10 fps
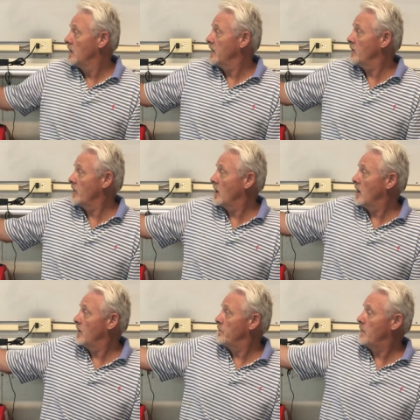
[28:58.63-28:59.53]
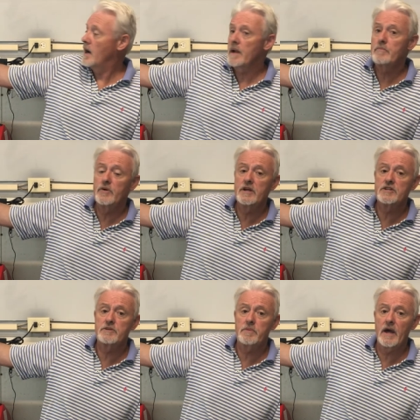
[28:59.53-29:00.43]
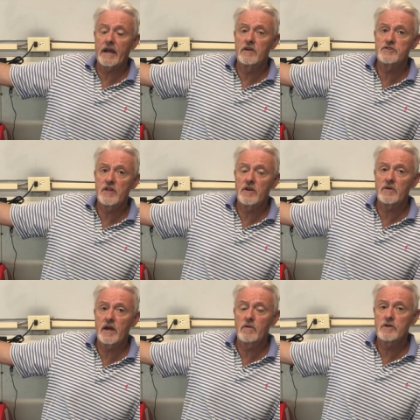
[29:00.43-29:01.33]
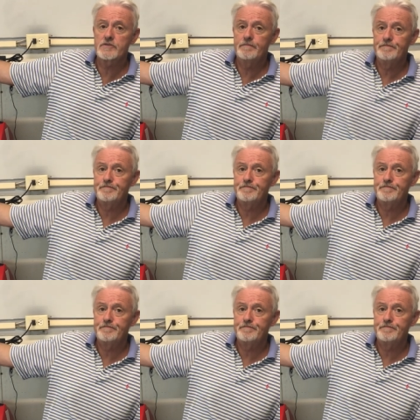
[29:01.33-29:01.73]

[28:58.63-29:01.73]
here we are, My Breeder Supply. Can you see that okay, Russ?